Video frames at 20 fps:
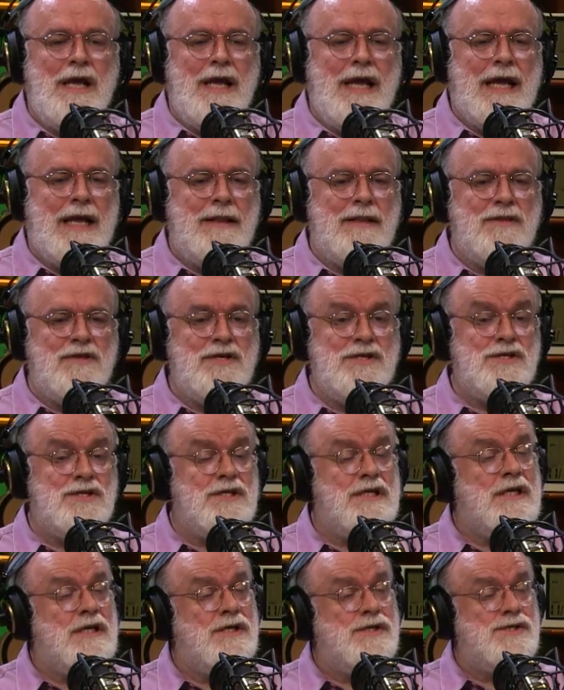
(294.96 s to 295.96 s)
And this
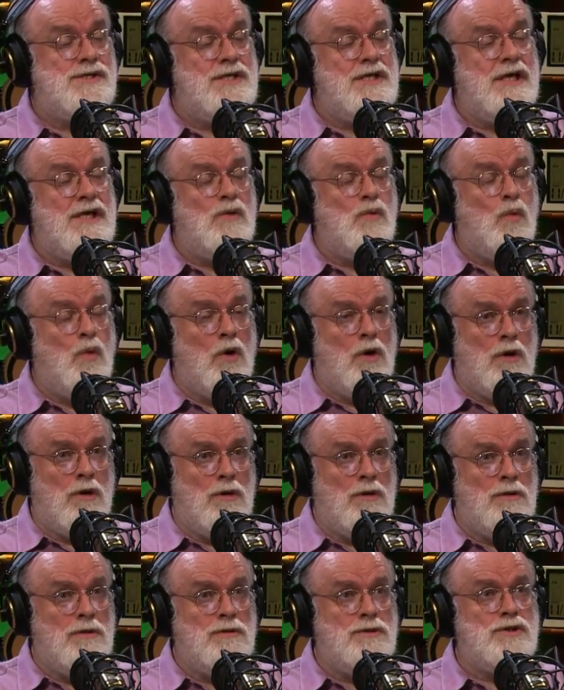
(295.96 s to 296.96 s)
is the
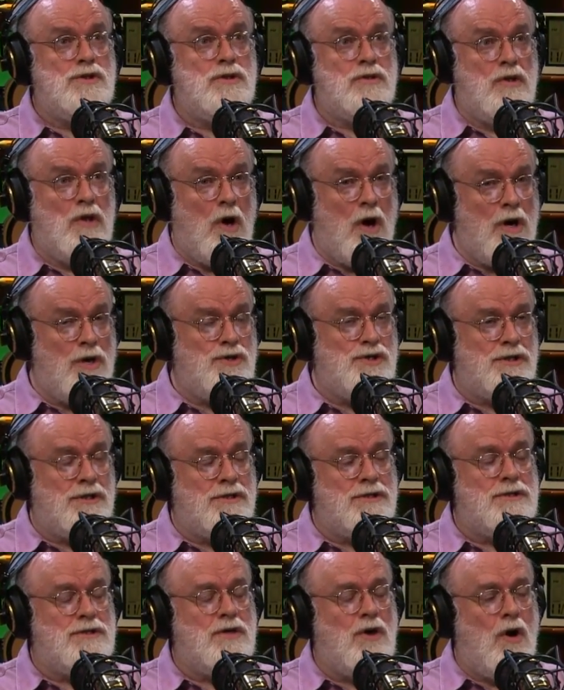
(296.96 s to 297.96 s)
world's
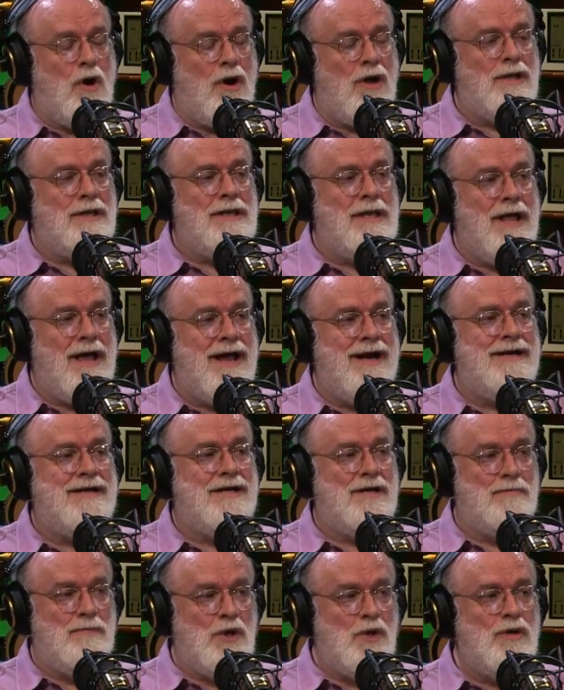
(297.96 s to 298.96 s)
largest online
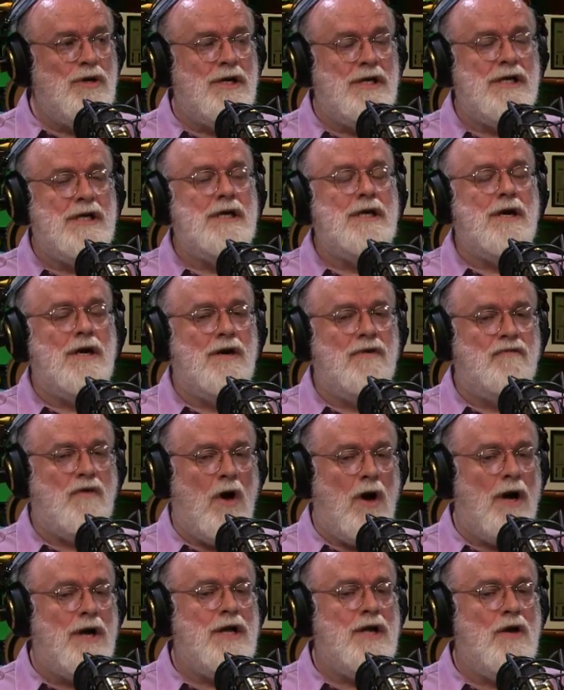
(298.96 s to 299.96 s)
community of
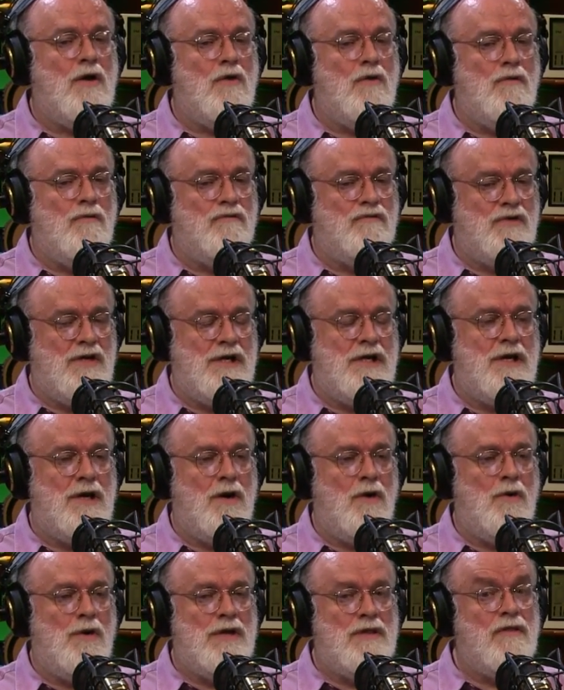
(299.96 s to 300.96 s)
audio
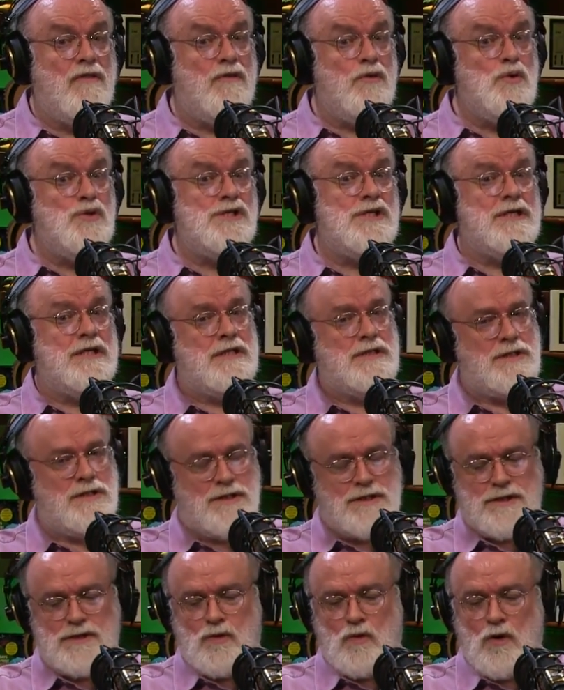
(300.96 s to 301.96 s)
video
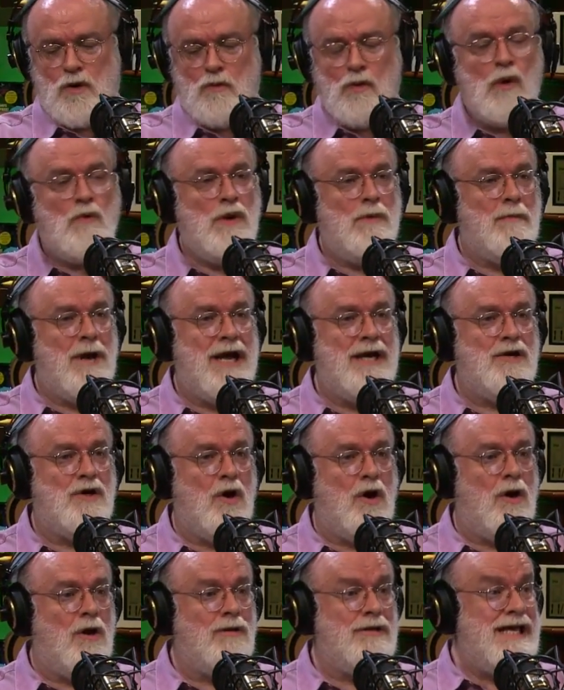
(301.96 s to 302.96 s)
enthusiasts, or what we might call